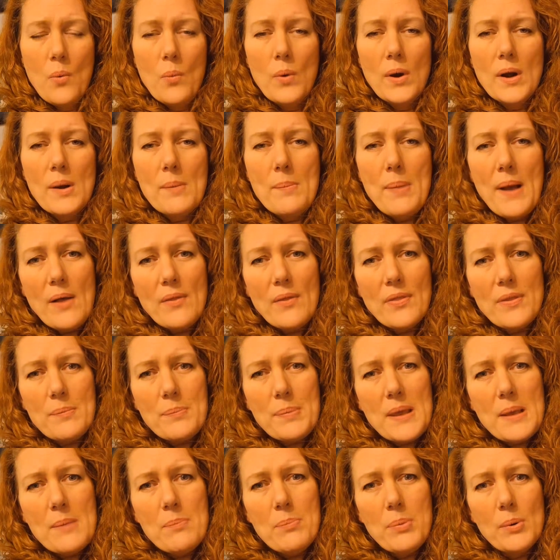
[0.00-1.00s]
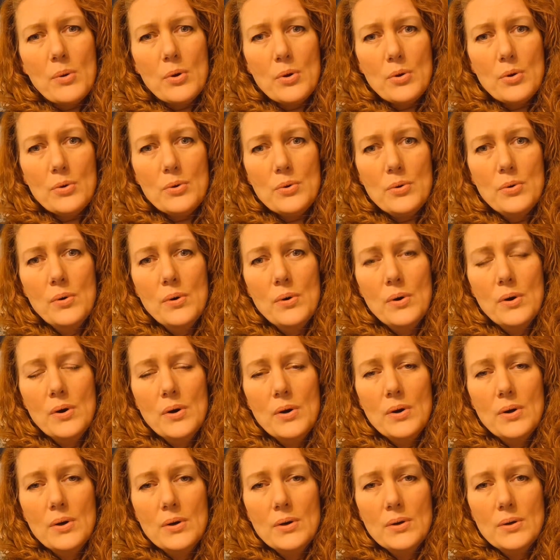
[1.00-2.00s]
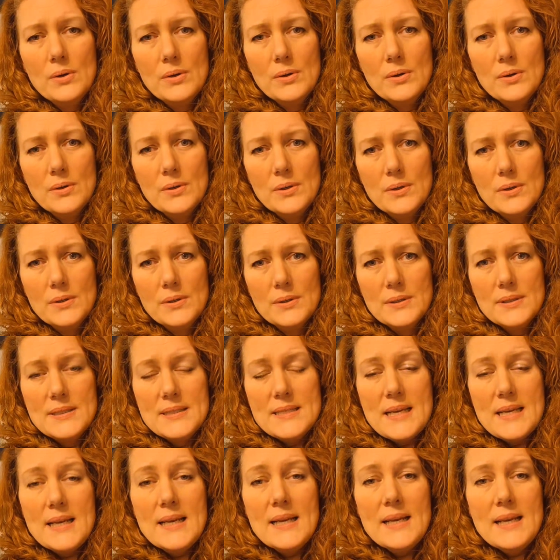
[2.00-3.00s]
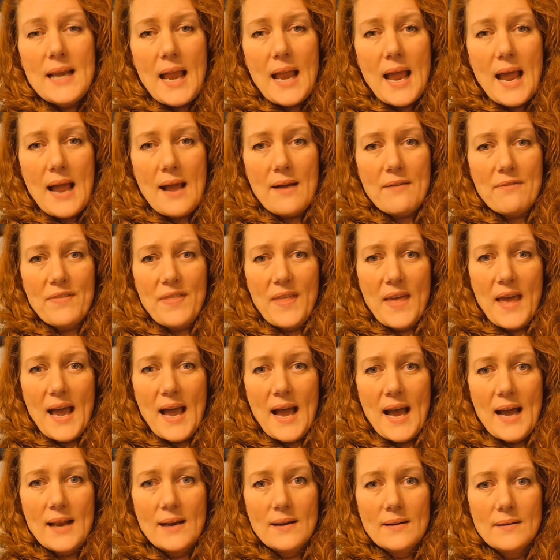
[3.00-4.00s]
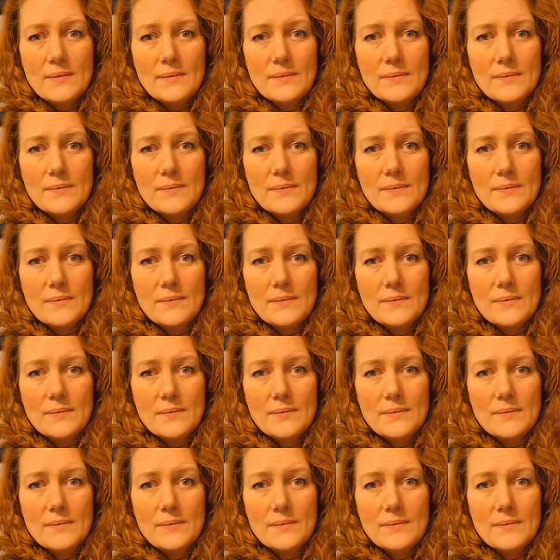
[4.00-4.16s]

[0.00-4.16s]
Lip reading: What about the people who didn't have that?